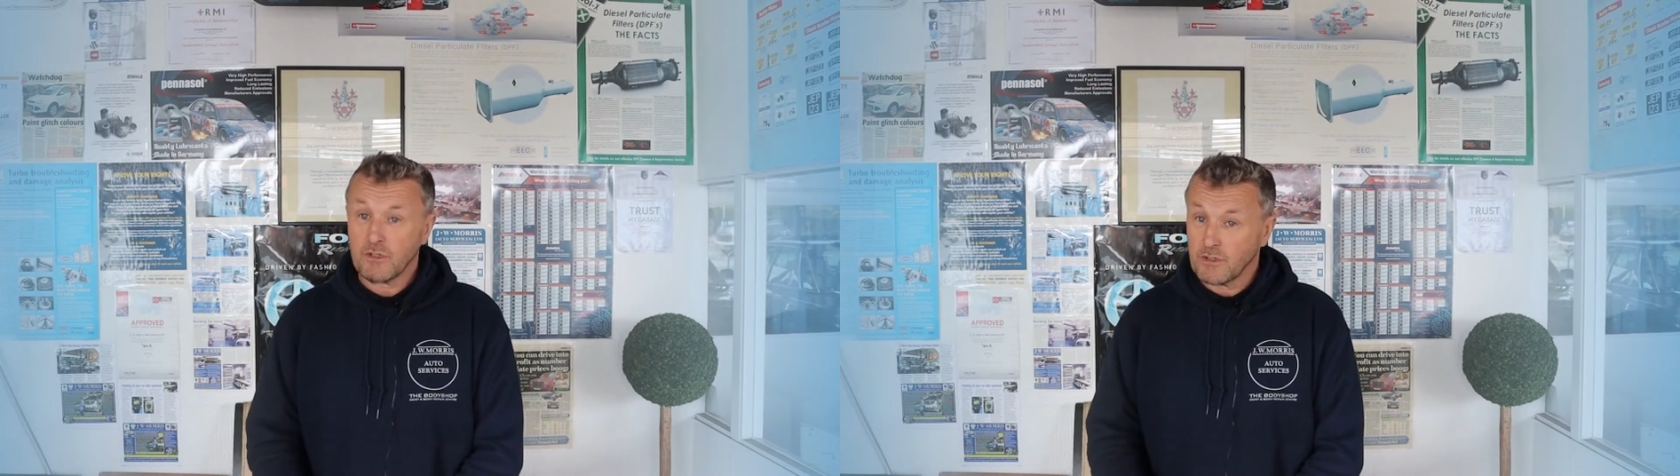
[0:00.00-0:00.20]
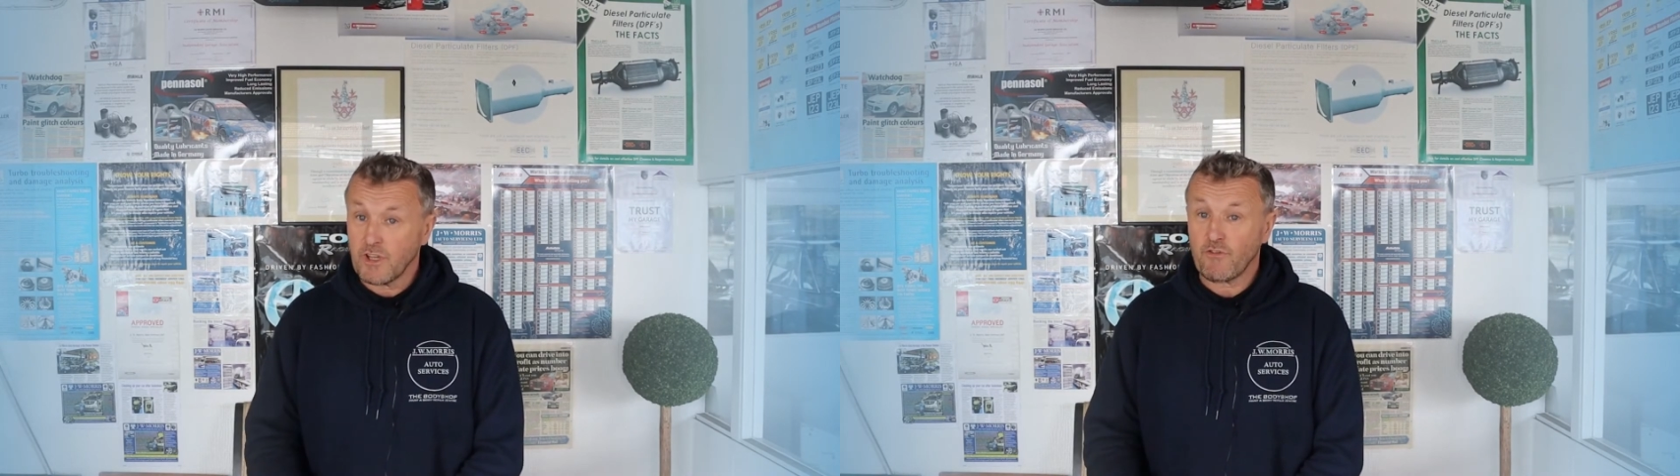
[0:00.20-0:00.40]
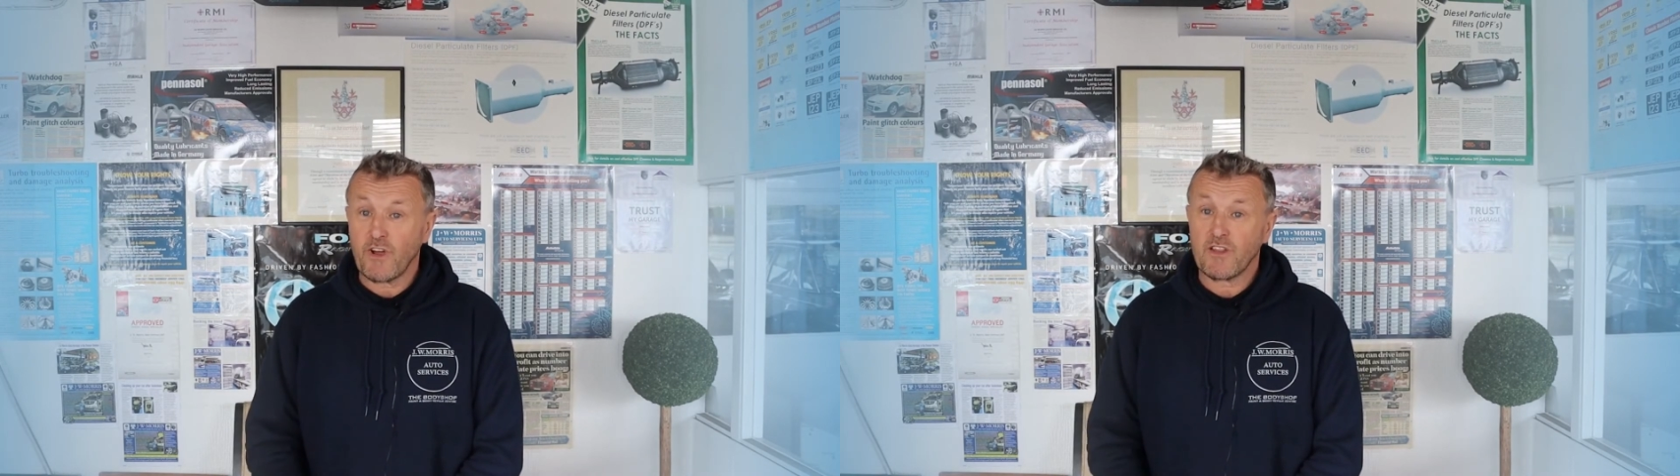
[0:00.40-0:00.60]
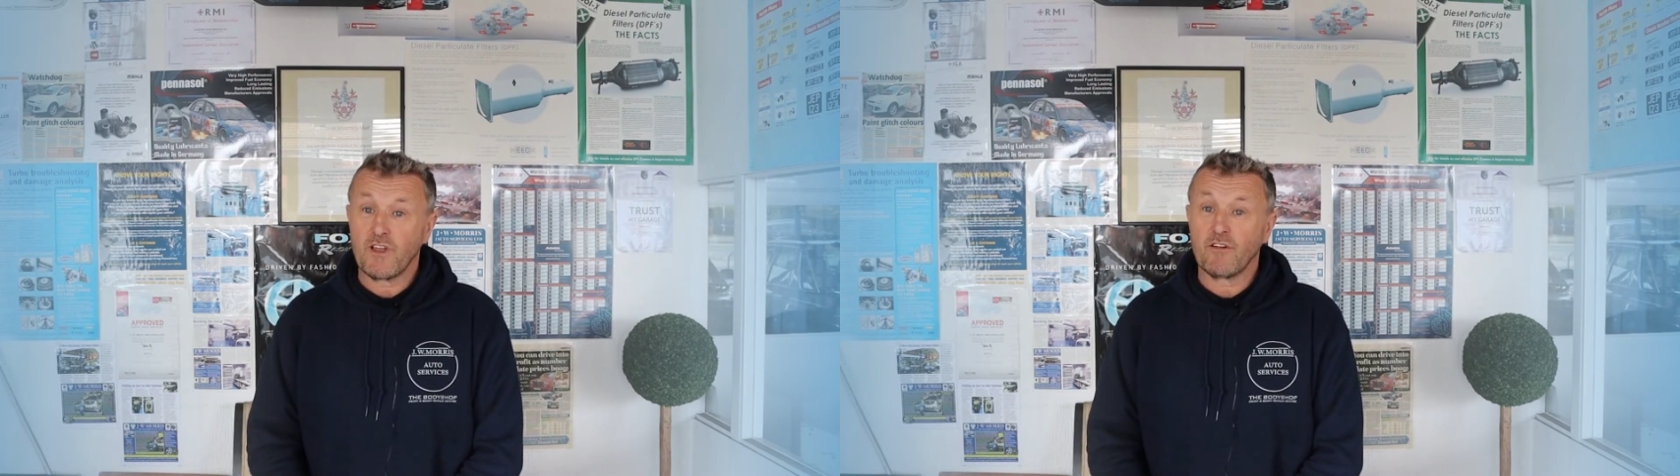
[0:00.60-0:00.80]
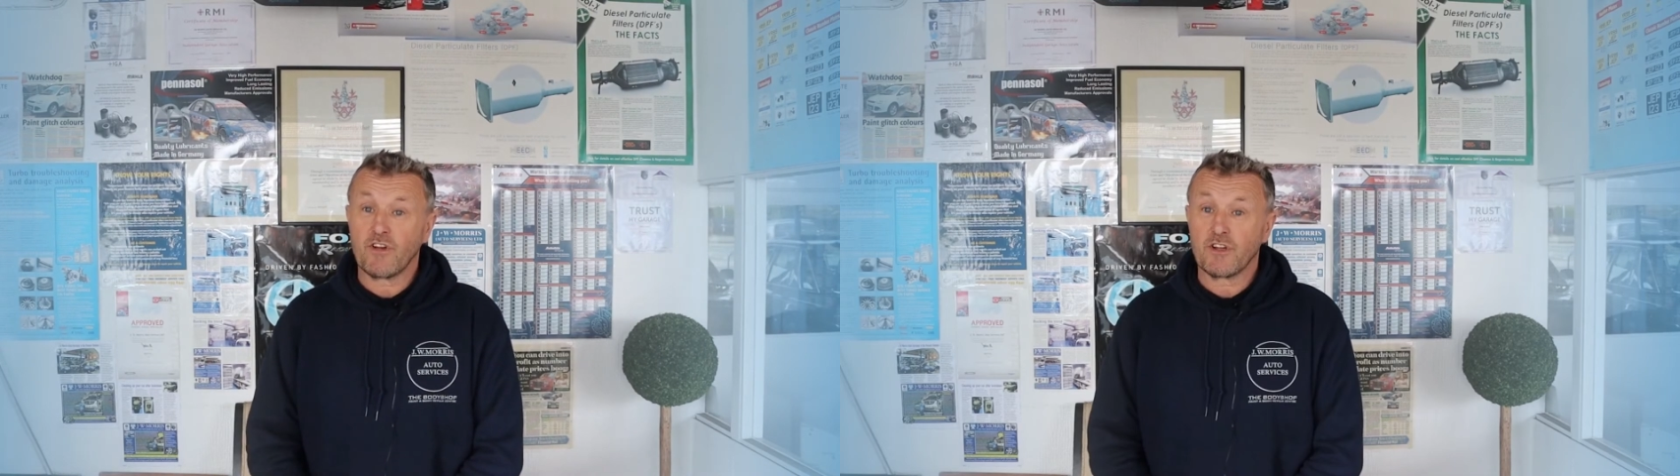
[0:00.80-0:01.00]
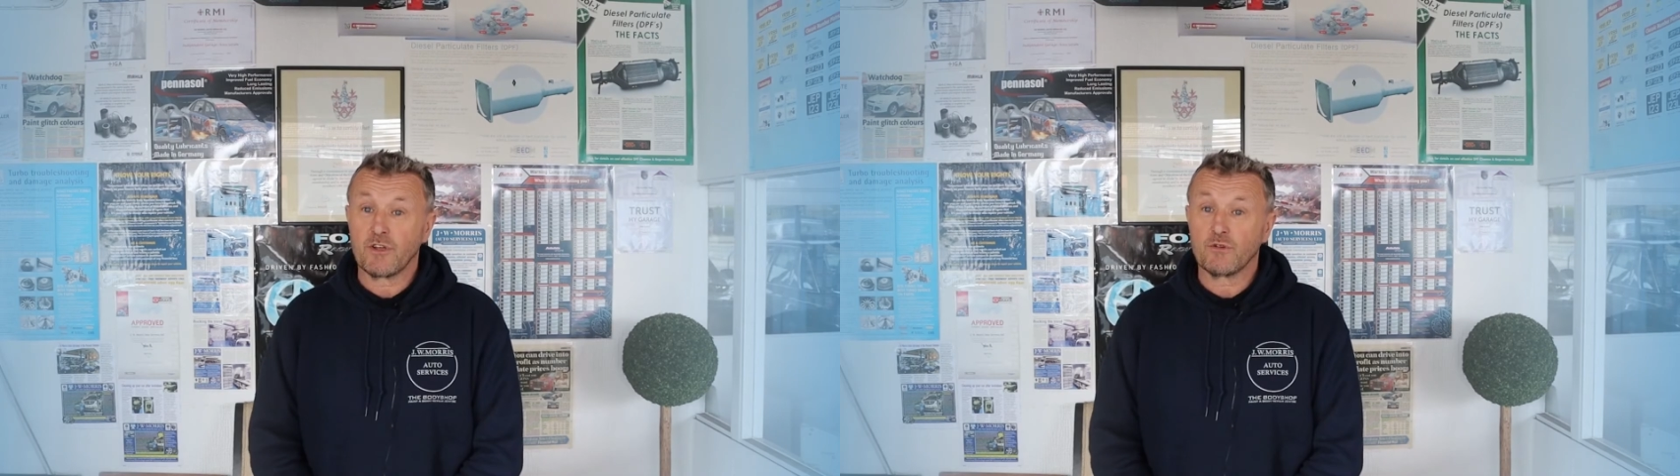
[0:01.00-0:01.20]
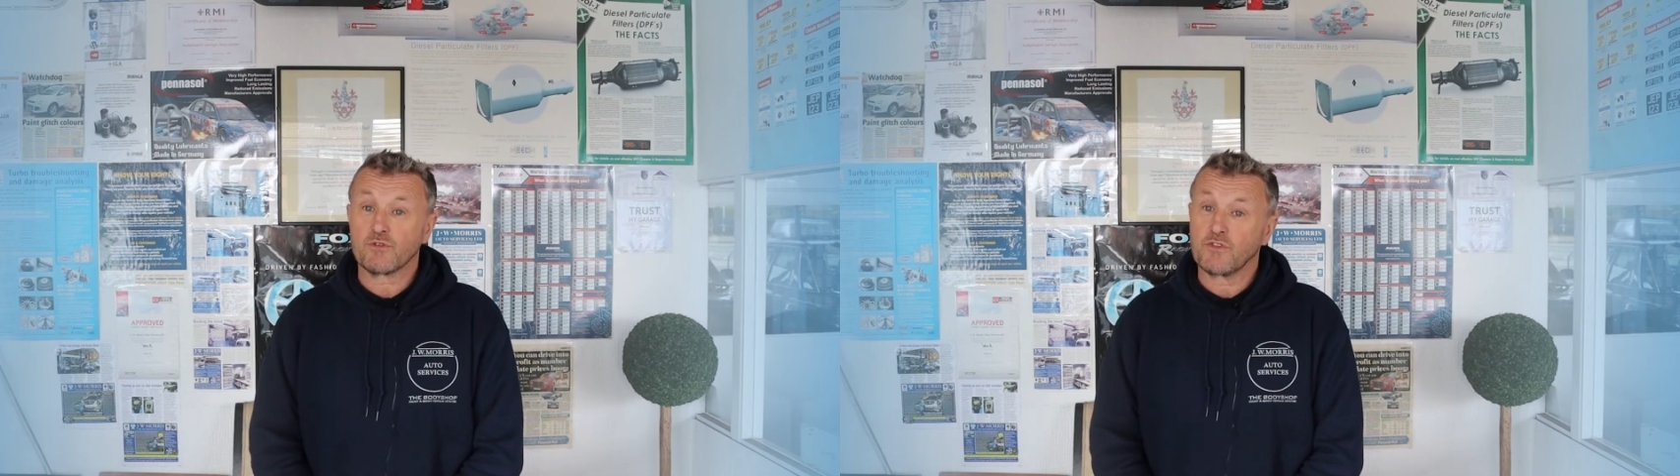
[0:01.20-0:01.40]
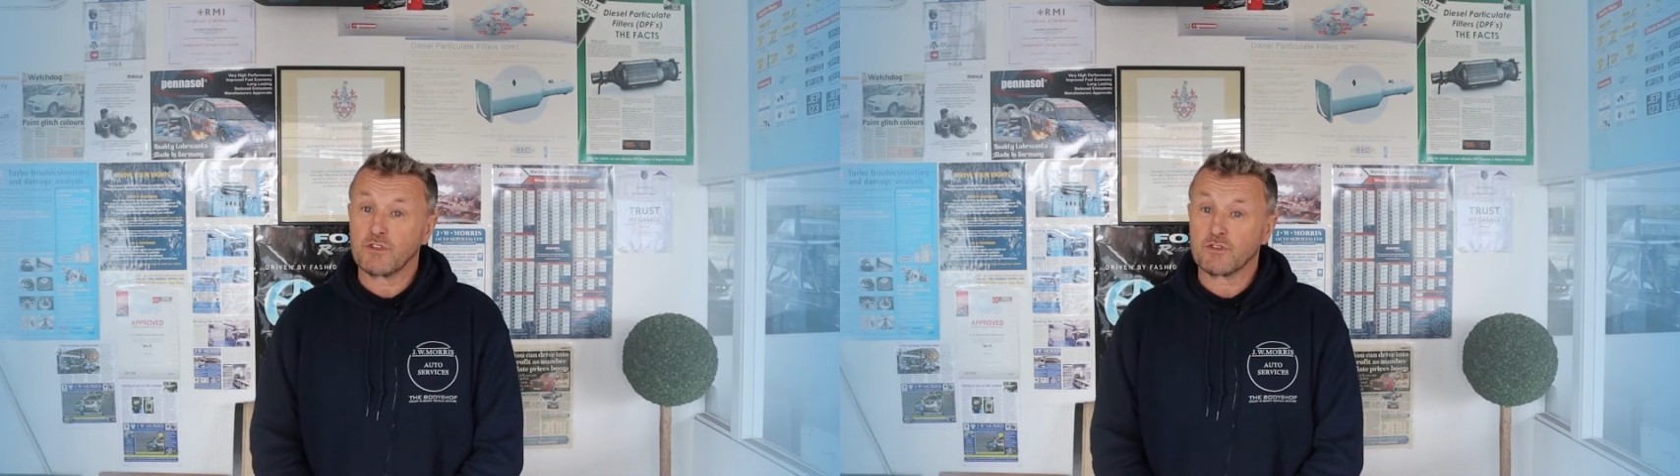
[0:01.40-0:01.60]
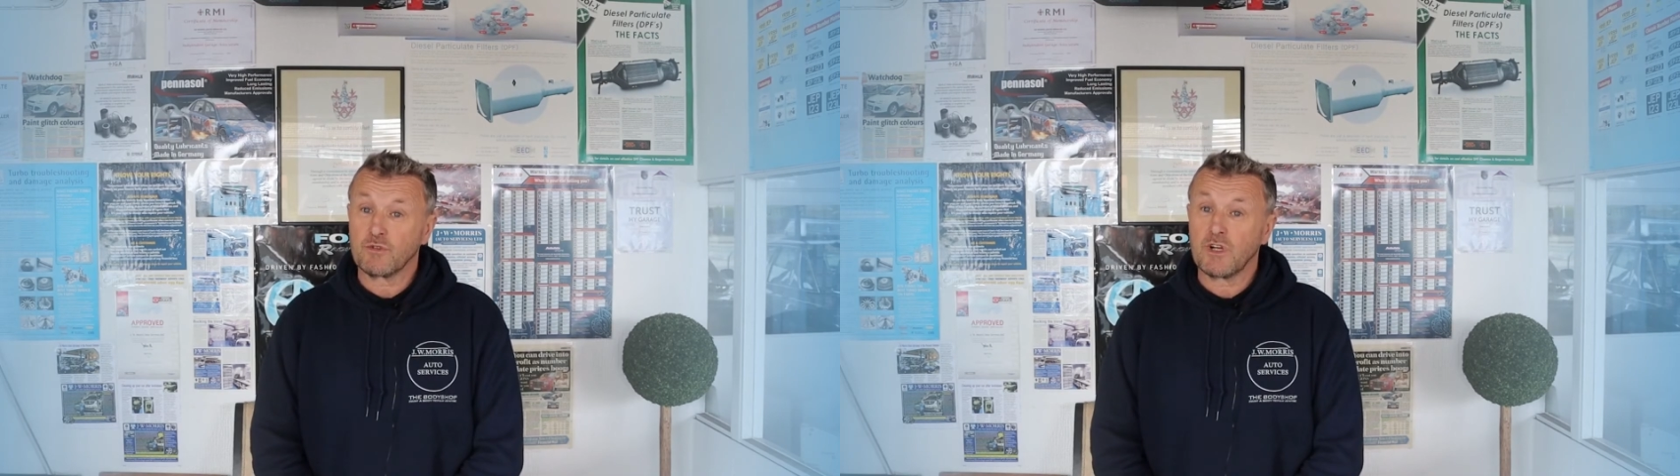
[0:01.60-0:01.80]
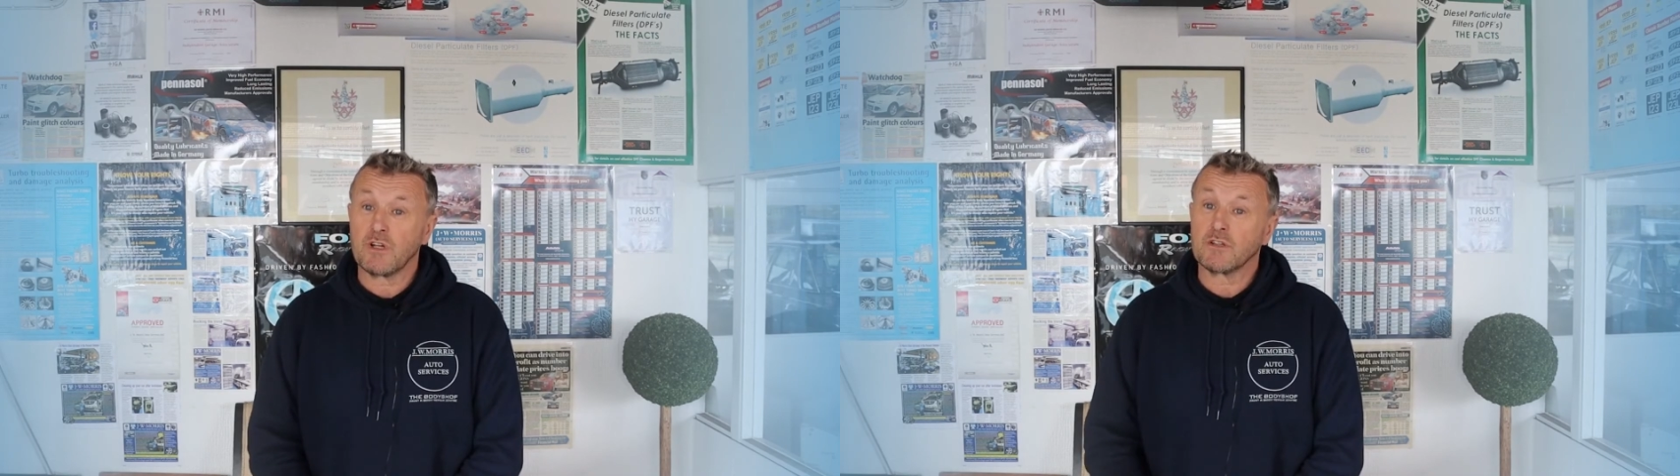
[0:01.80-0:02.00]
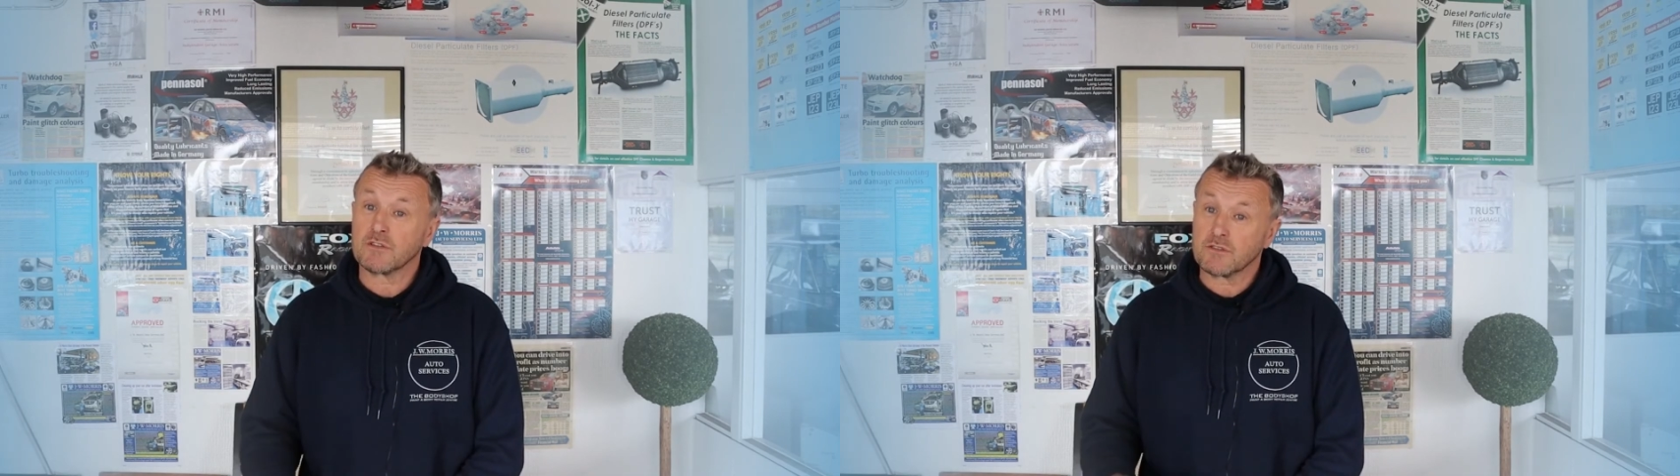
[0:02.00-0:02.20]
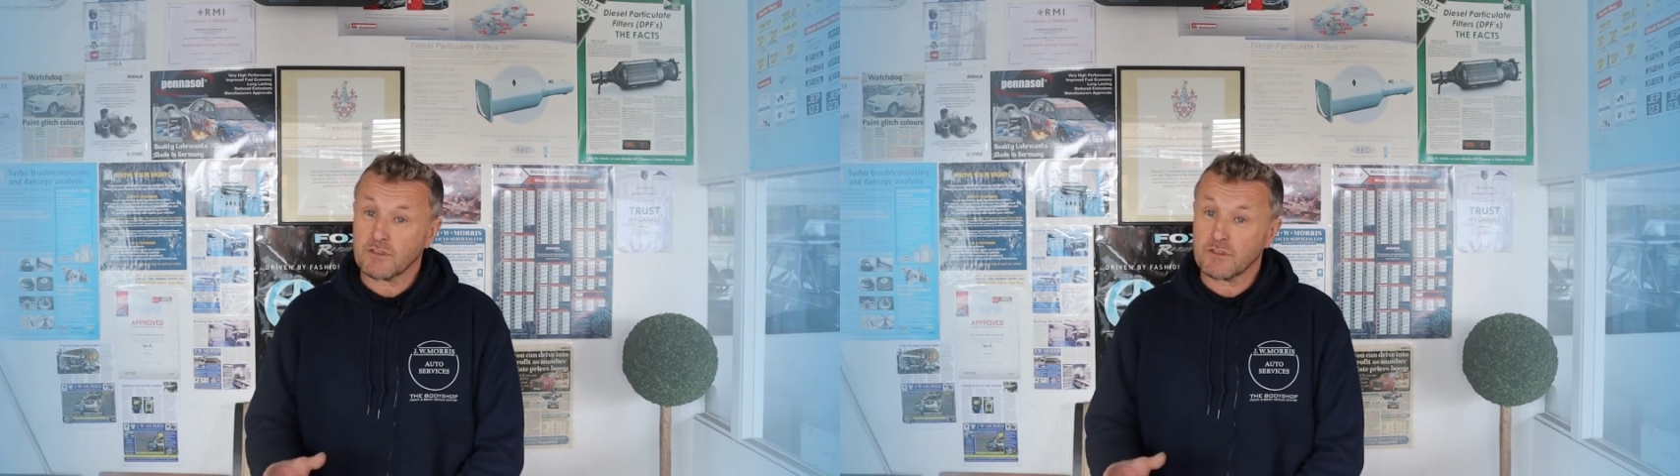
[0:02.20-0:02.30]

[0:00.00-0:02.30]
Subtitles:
They find that very useful as well